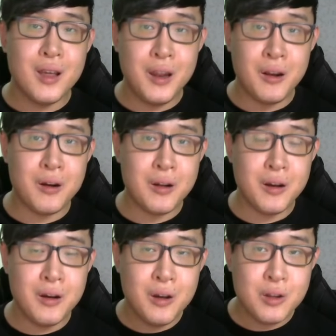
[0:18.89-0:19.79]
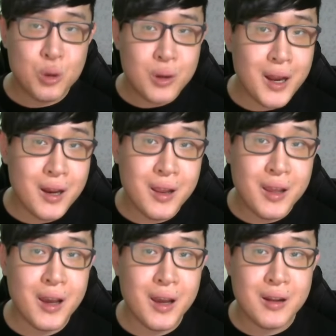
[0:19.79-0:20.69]
in order to likely
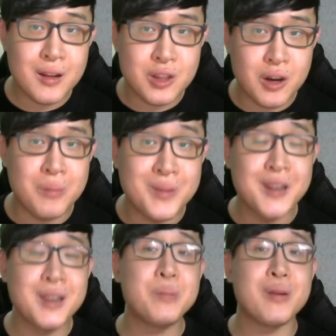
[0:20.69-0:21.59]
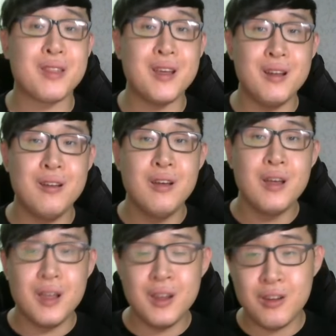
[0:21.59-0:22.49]
get the top 90%
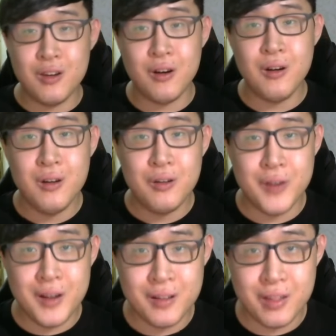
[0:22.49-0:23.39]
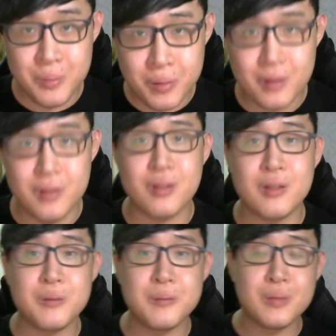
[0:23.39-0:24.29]
in your fantasy points.